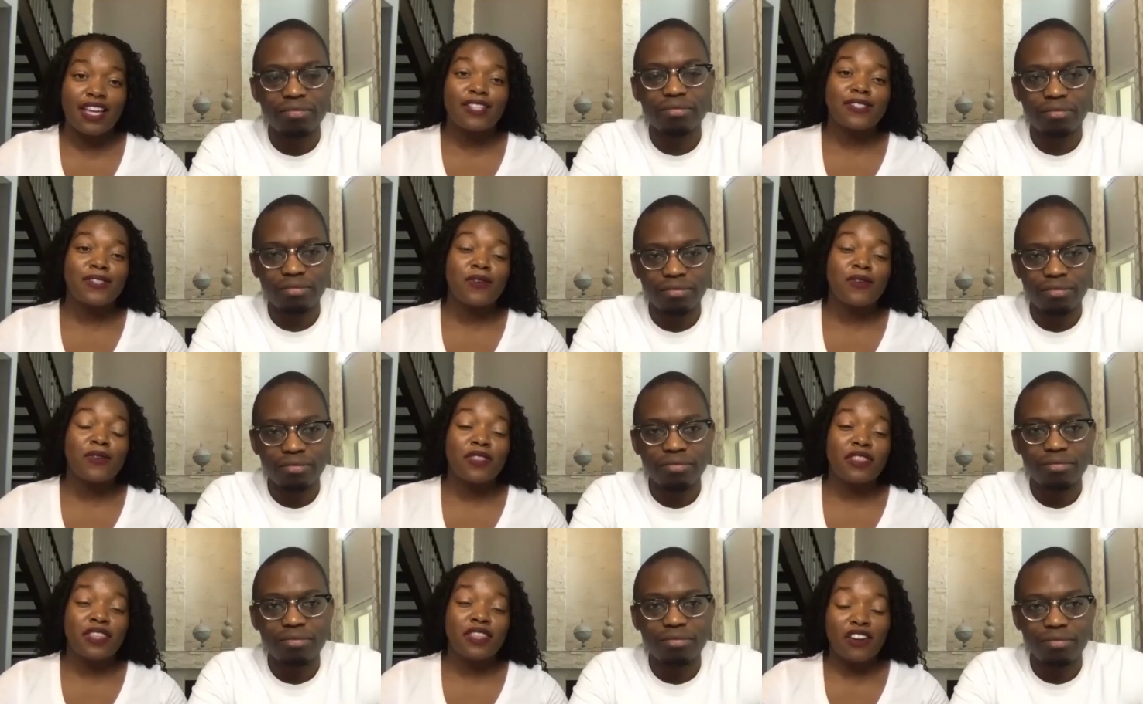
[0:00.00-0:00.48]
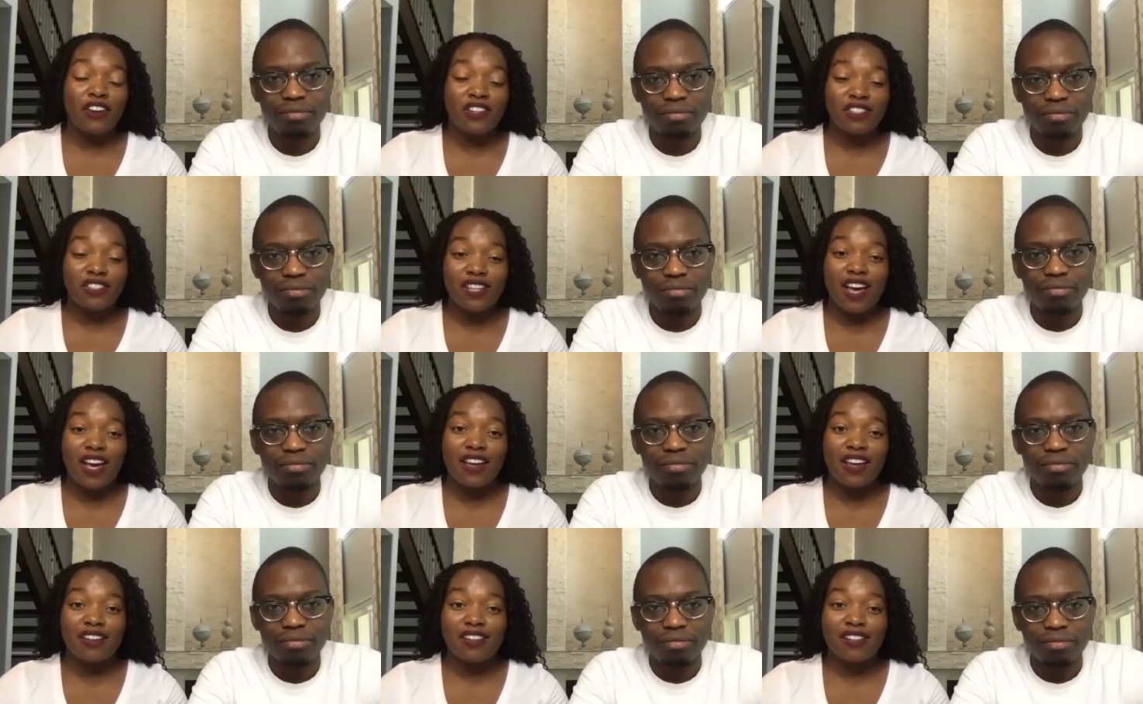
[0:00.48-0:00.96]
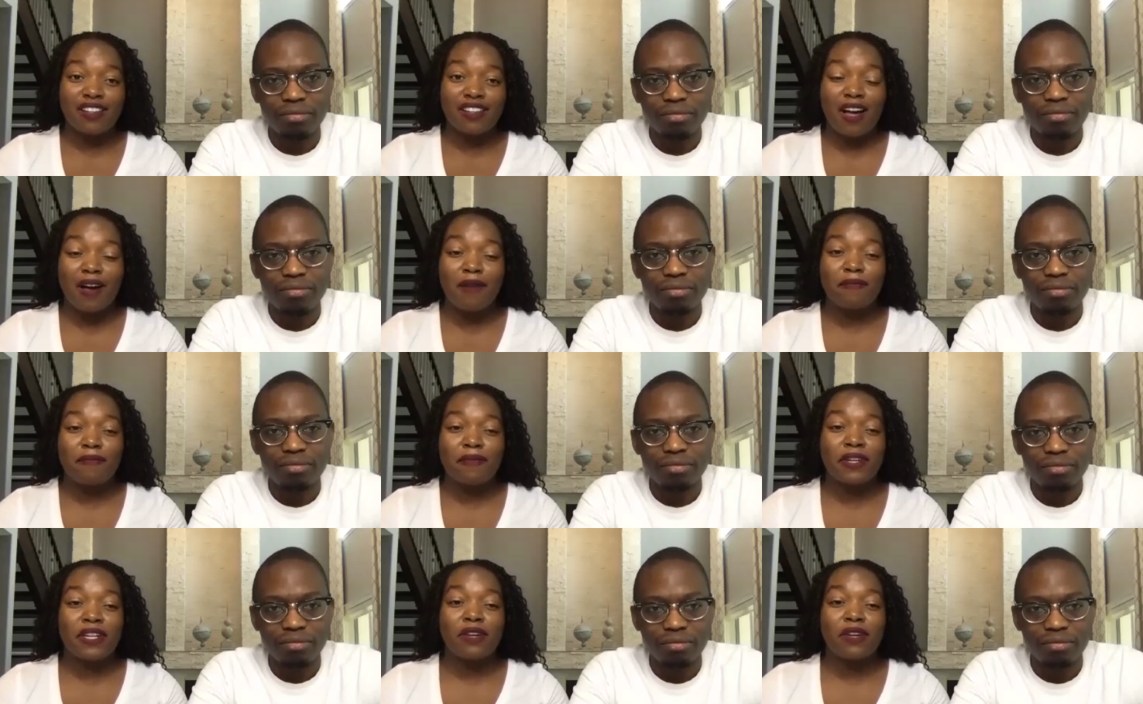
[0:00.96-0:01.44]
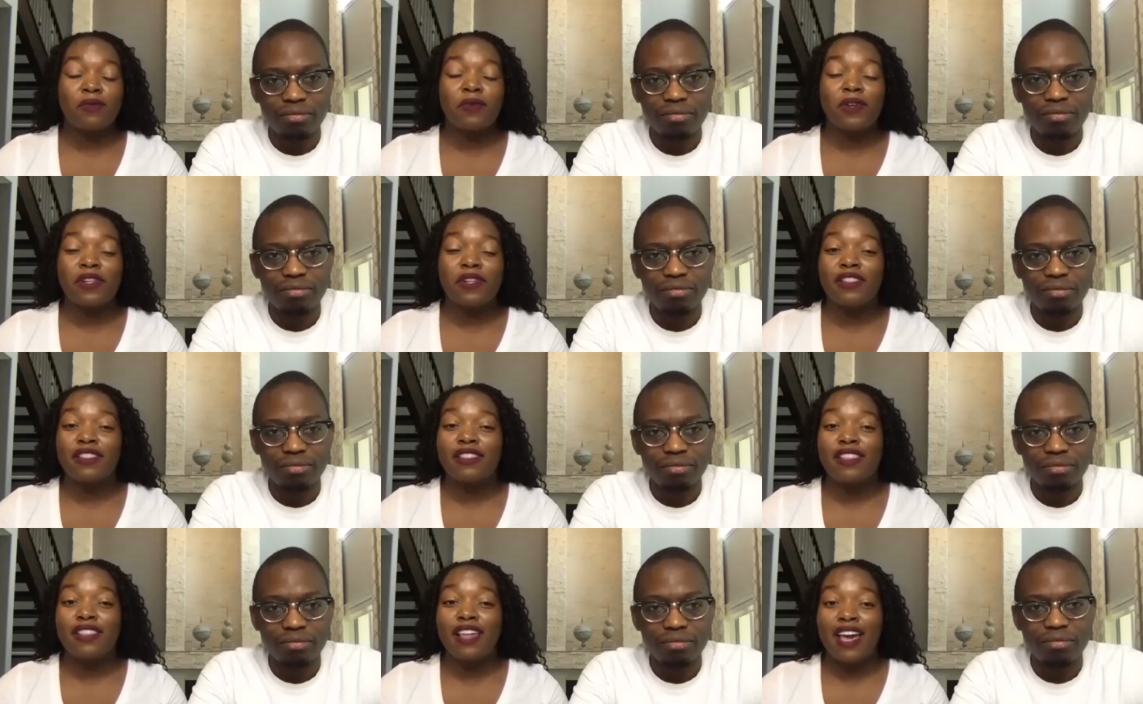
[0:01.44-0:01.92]
Speaker 1: So, their title company
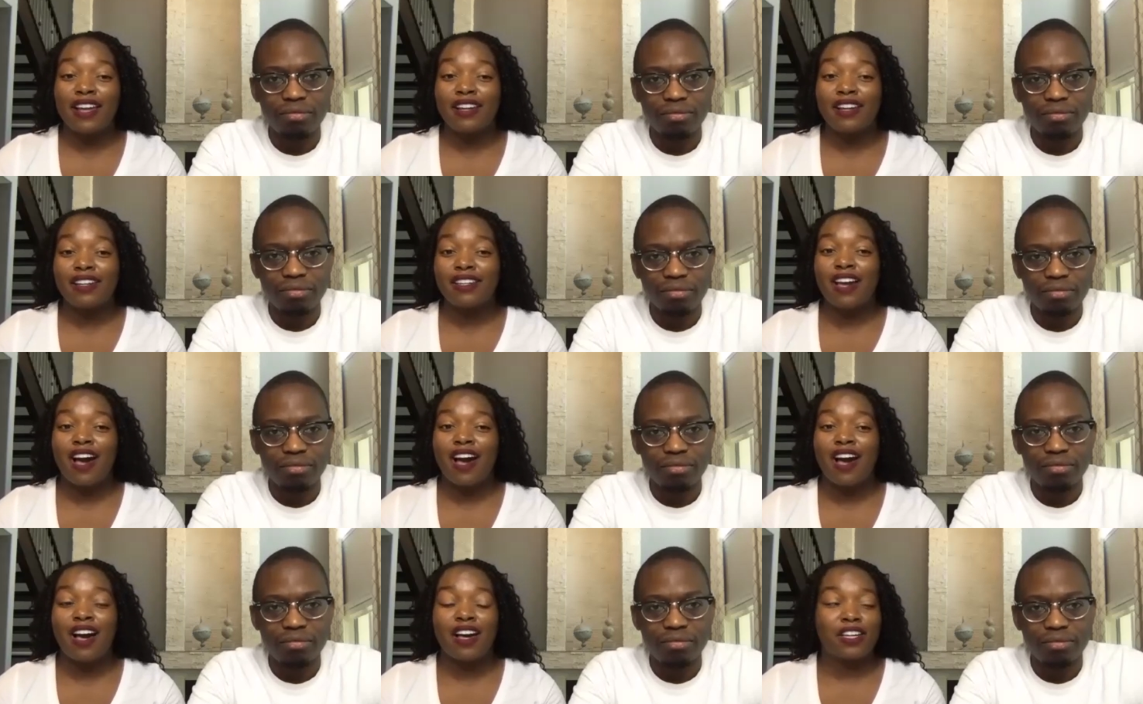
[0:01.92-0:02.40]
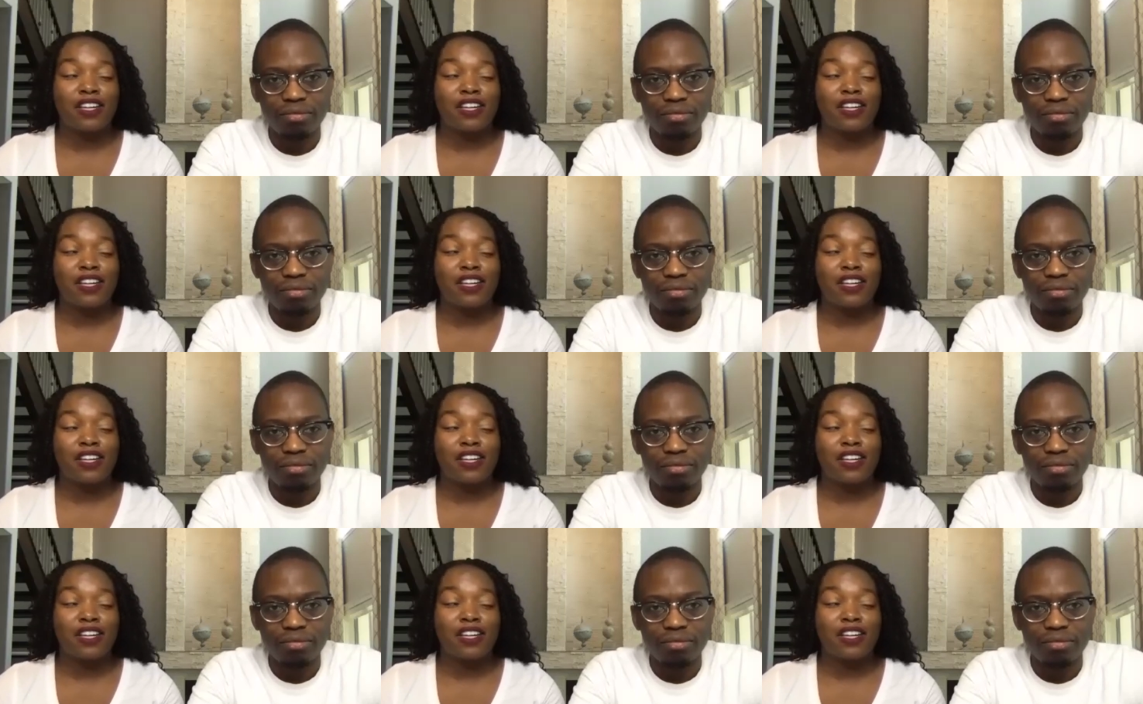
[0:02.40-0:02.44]
will then uh,